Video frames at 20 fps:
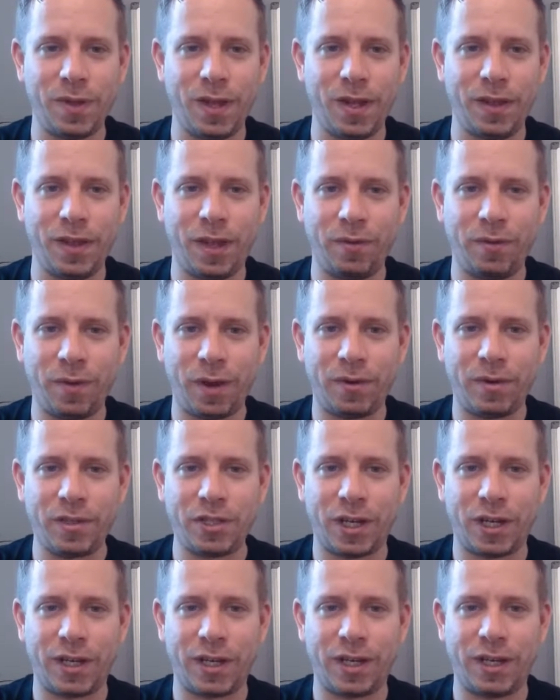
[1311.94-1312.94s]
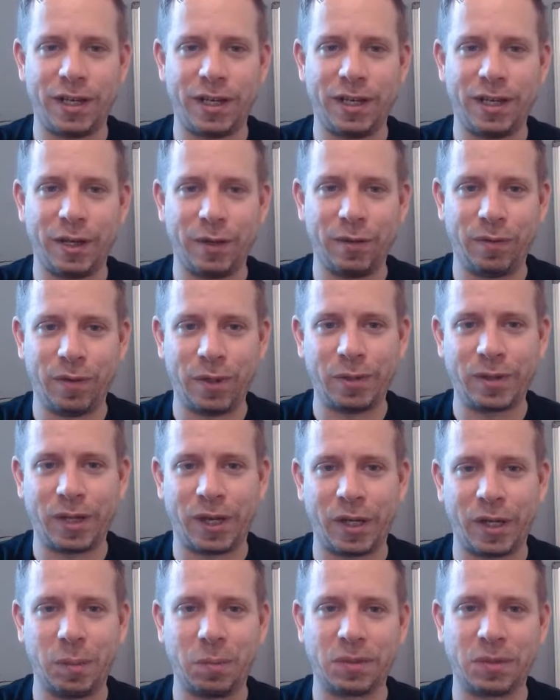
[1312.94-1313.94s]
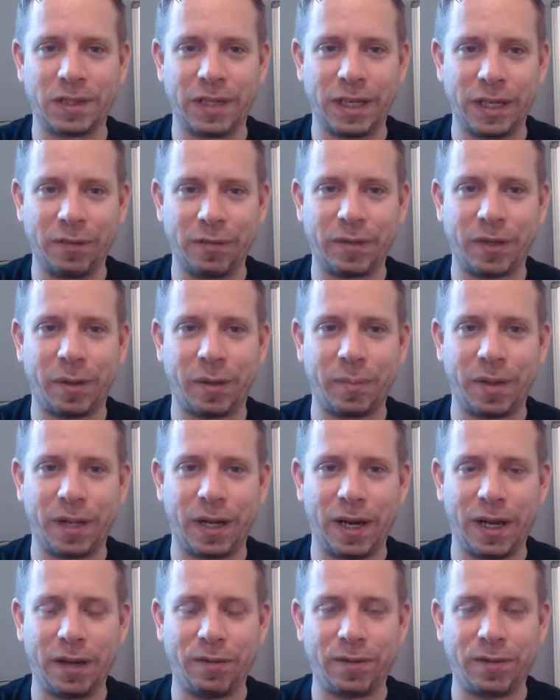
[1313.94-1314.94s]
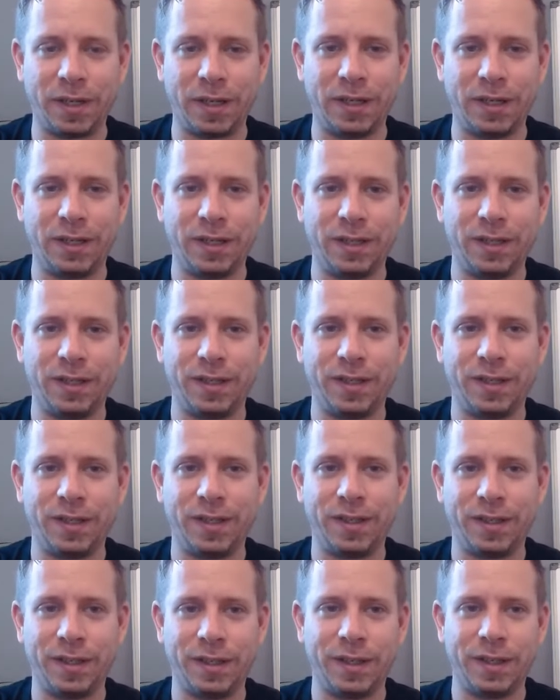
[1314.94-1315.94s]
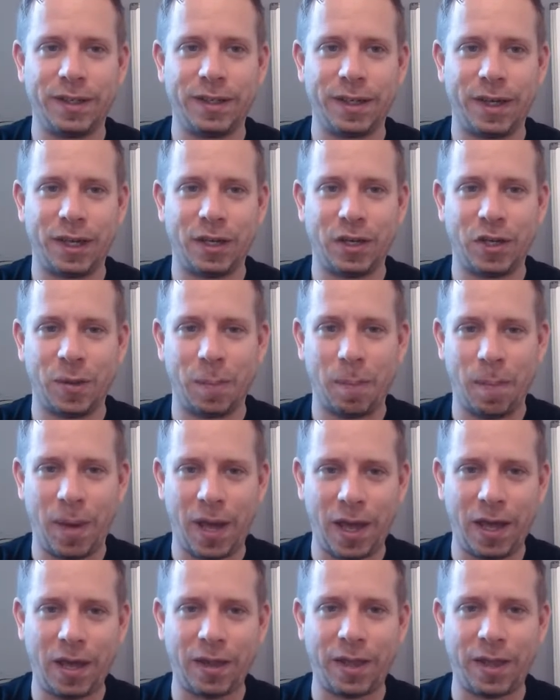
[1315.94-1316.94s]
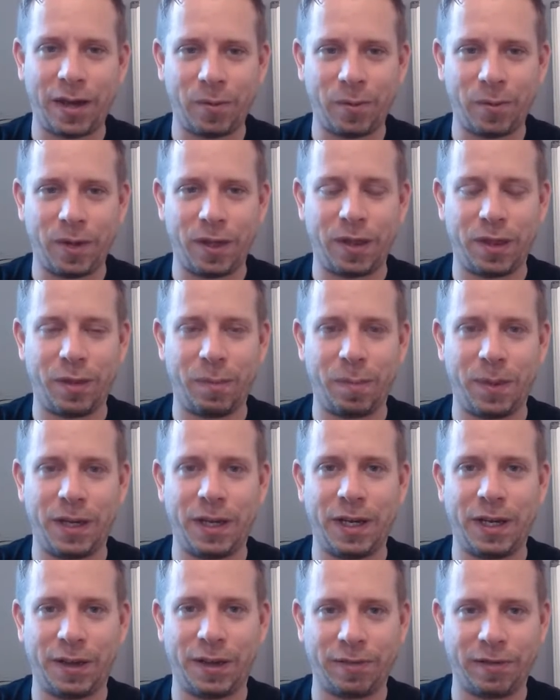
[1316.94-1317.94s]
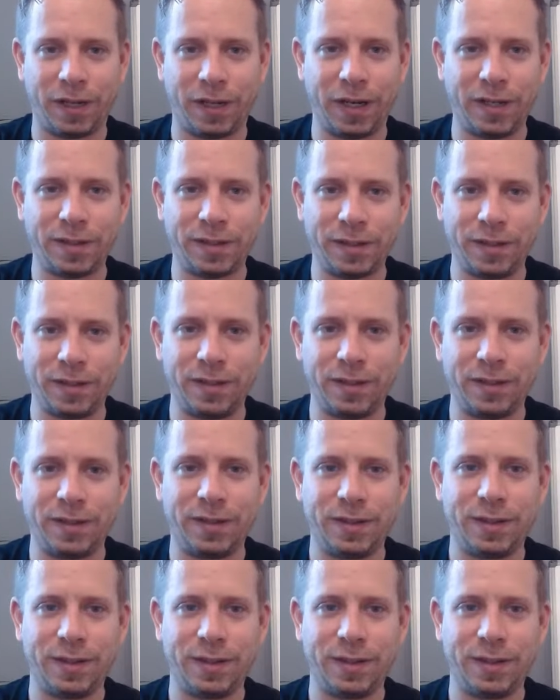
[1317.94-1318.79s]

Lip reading: And then very gently, a few times, lift up the left knee and compare that with the beginning of the lesson.